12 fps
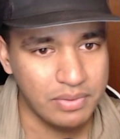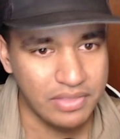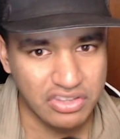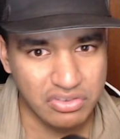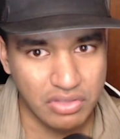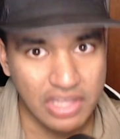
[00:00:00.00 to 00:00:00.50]

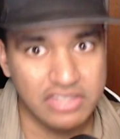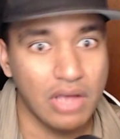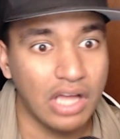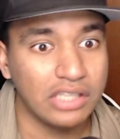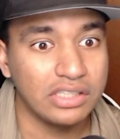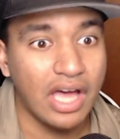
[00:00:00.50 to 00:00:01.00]
That's a
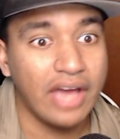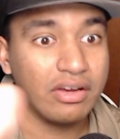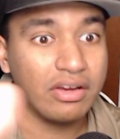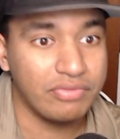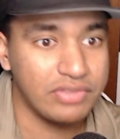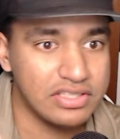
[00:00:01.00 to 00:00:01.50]
lot
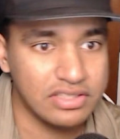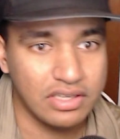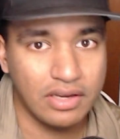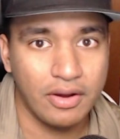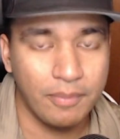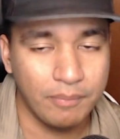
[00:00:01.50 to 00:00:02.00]
of these
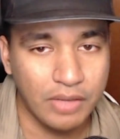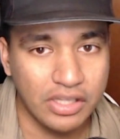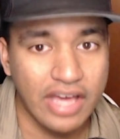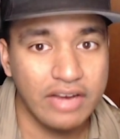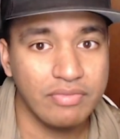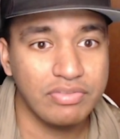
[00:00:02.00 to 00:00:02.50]

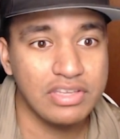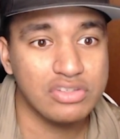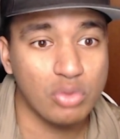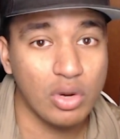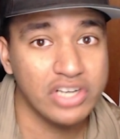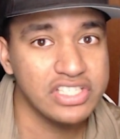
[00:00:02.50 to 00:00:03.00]

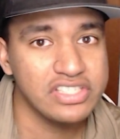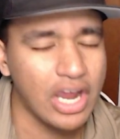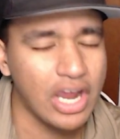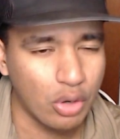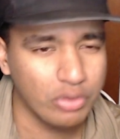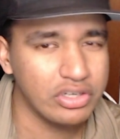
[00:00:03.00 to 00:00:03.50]
questions I
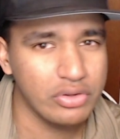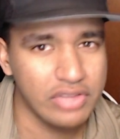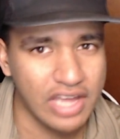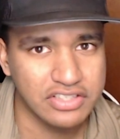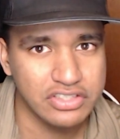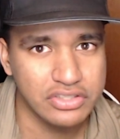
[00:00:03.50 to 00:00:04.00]
already knew the
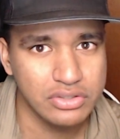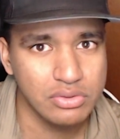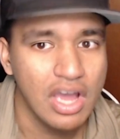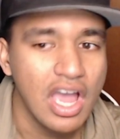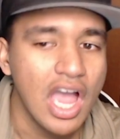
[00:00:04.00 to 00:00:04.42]
answer to.